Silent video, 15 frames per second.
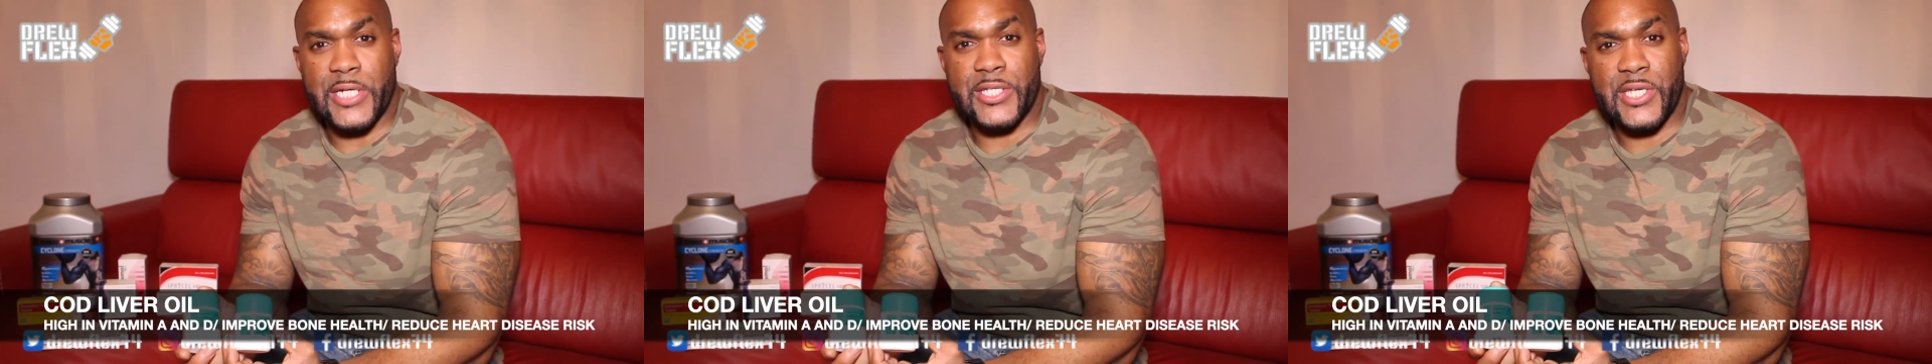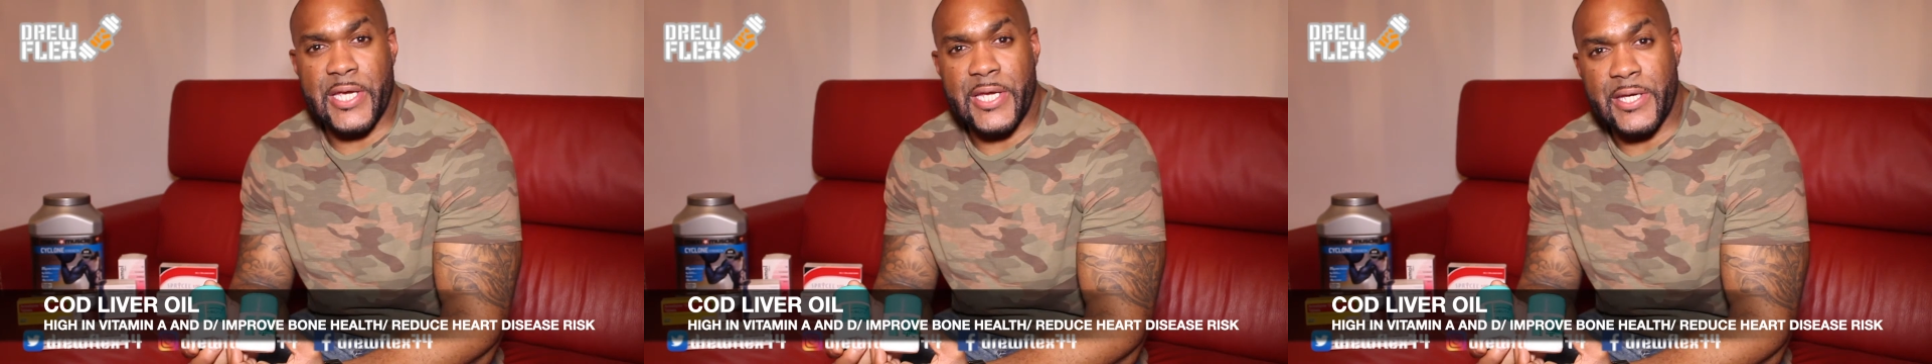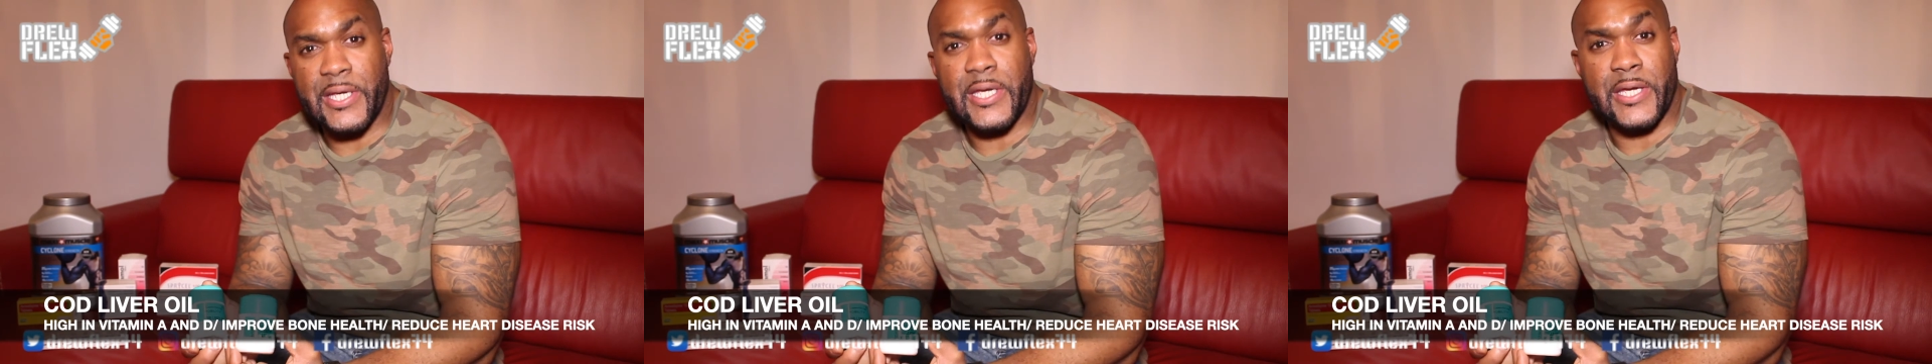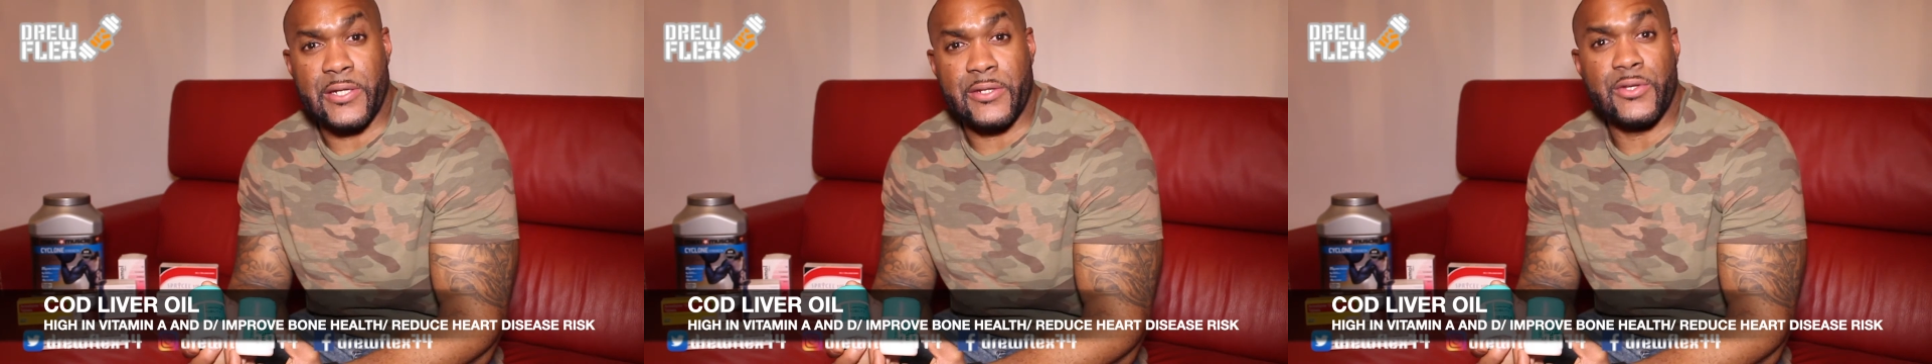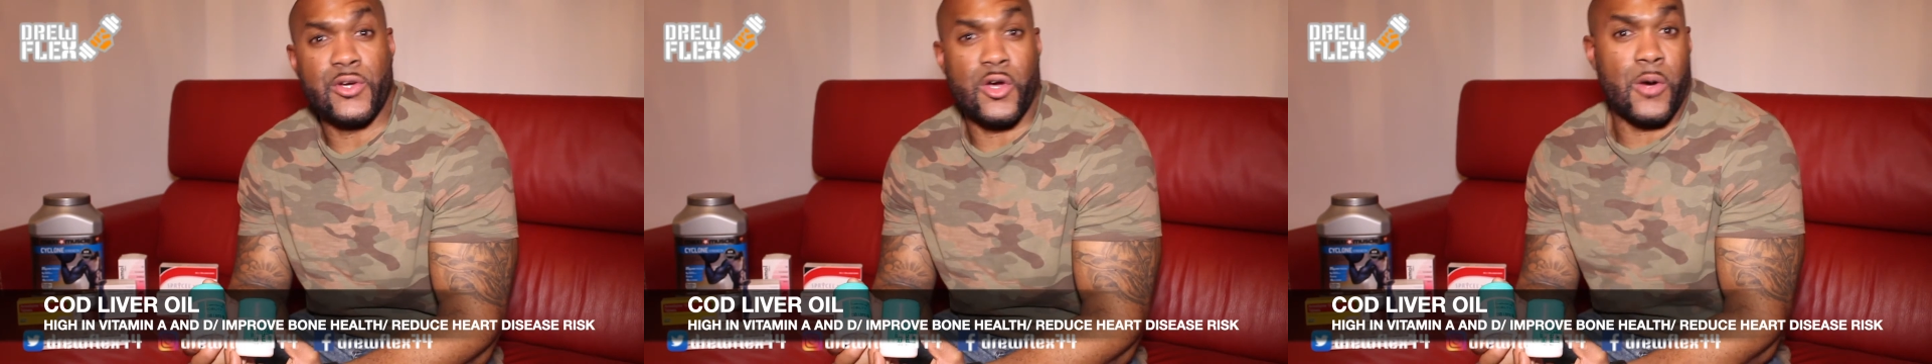take
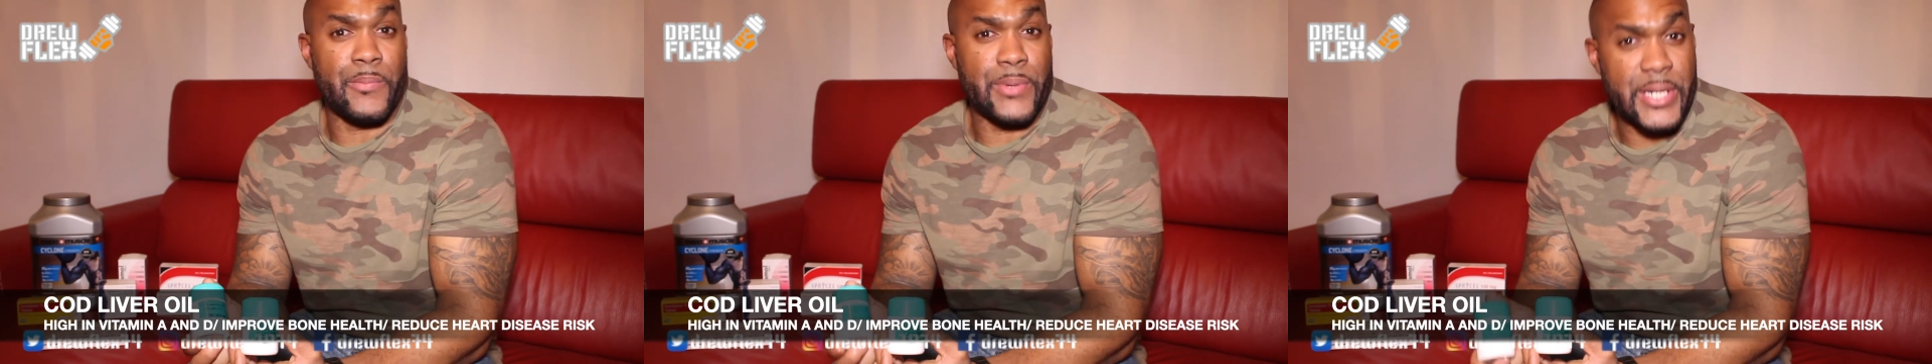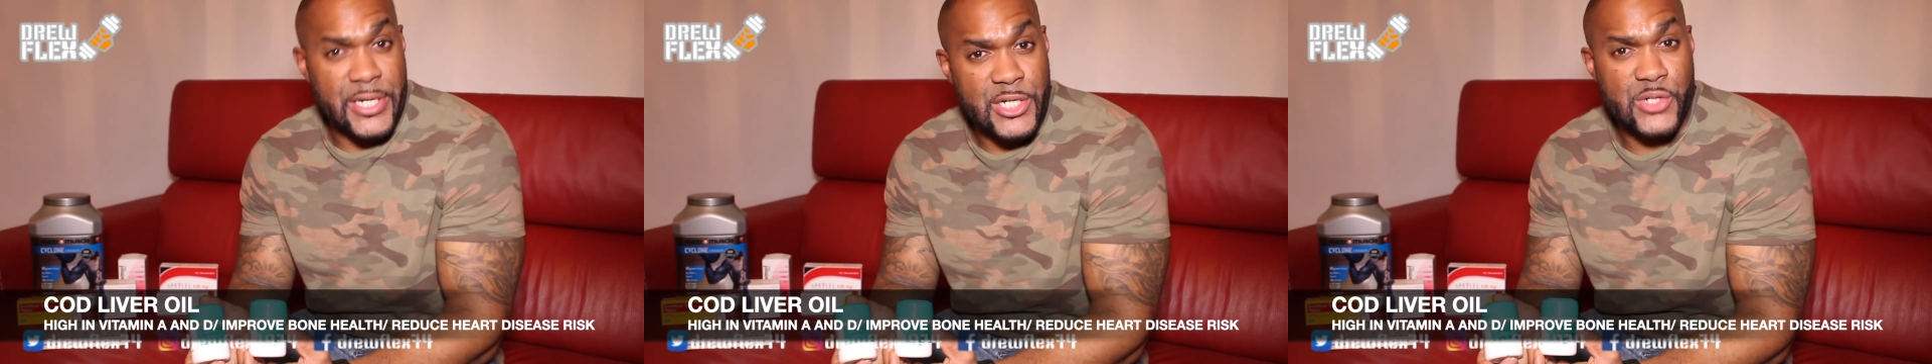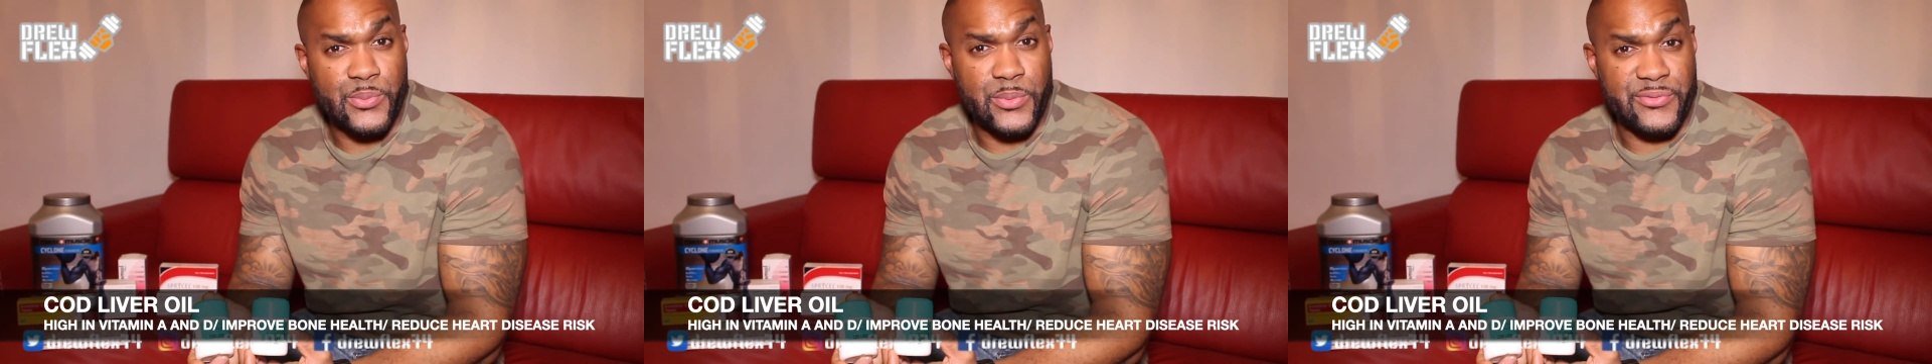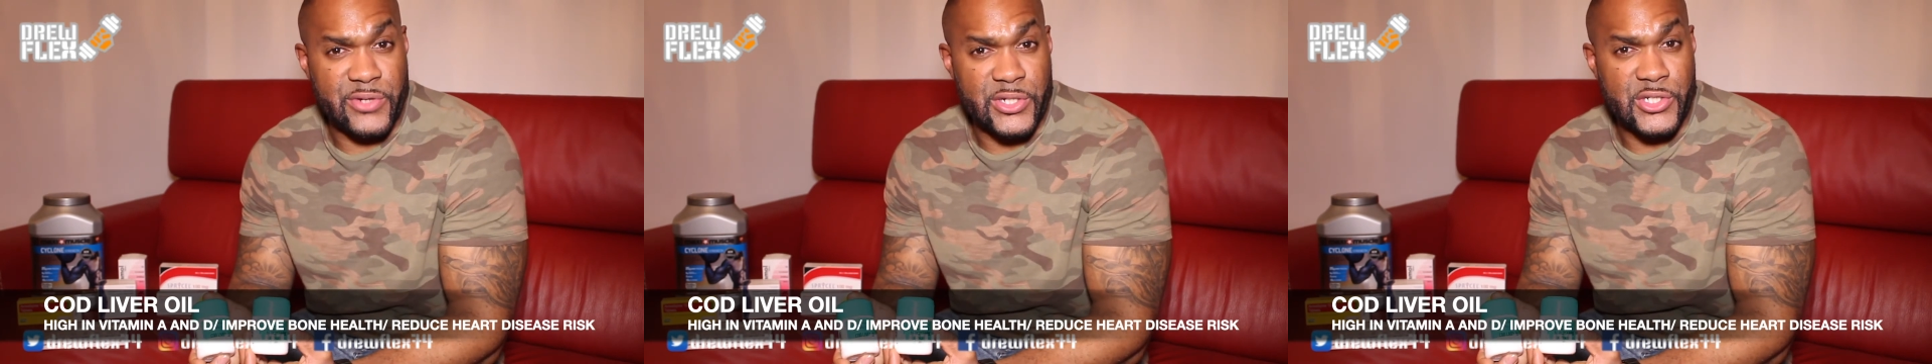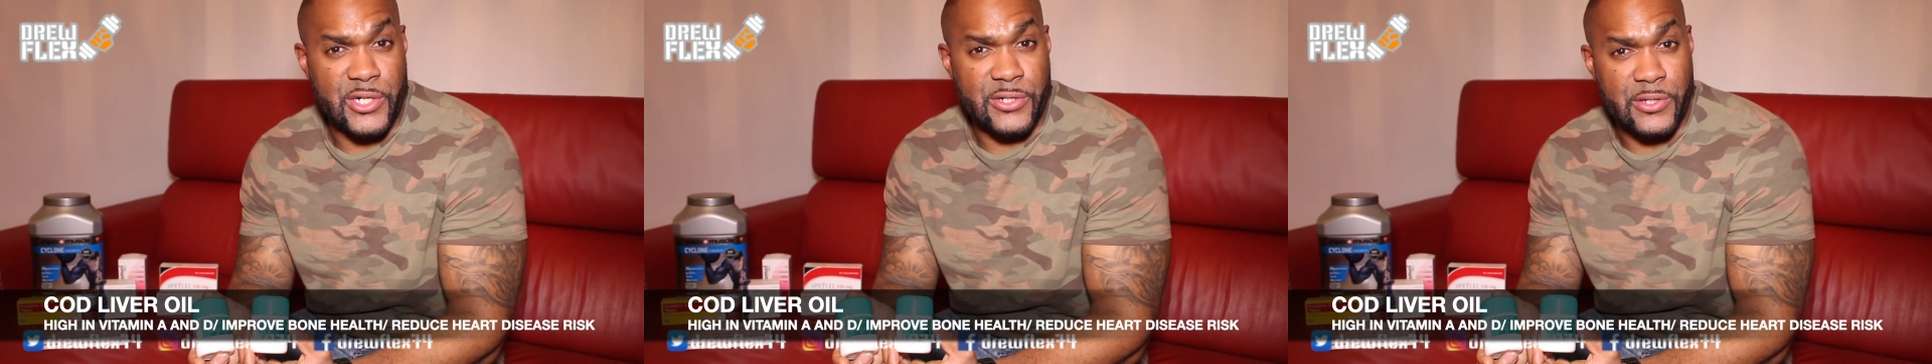in combination with
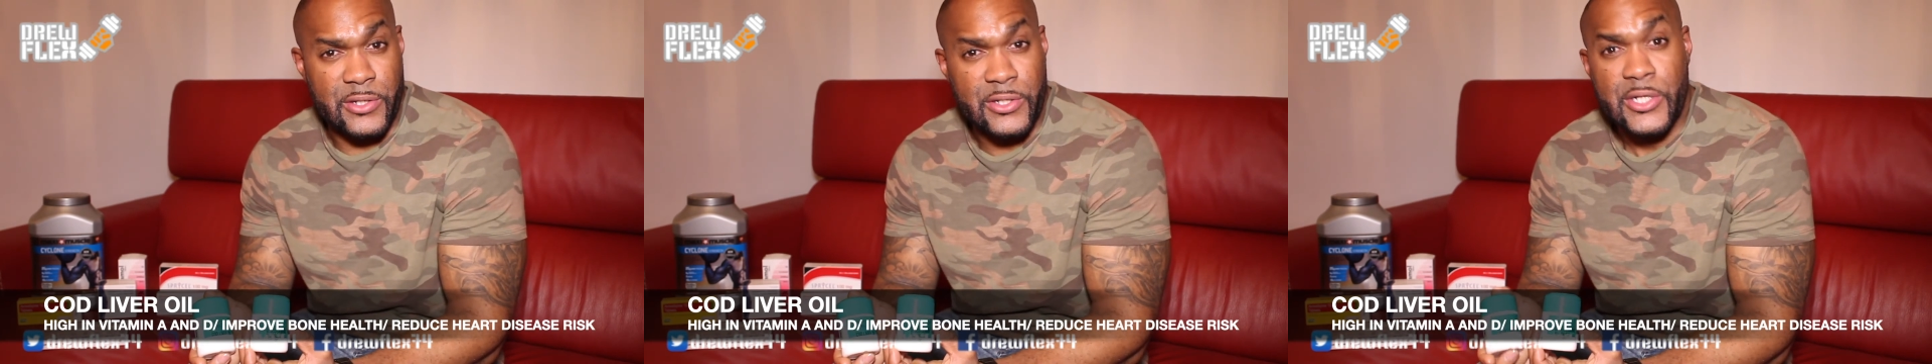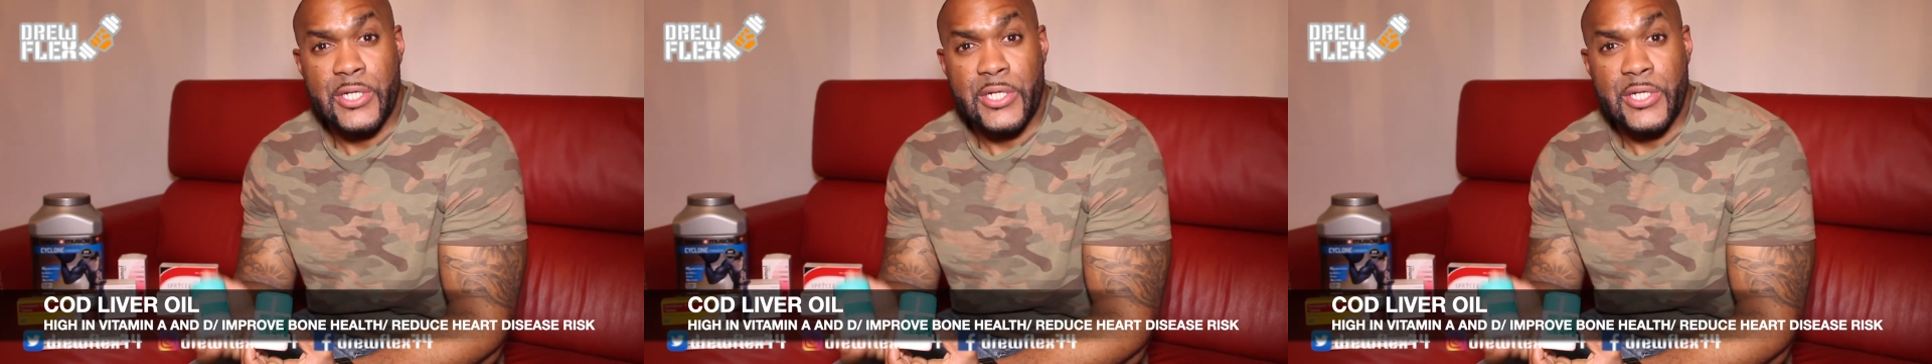each other.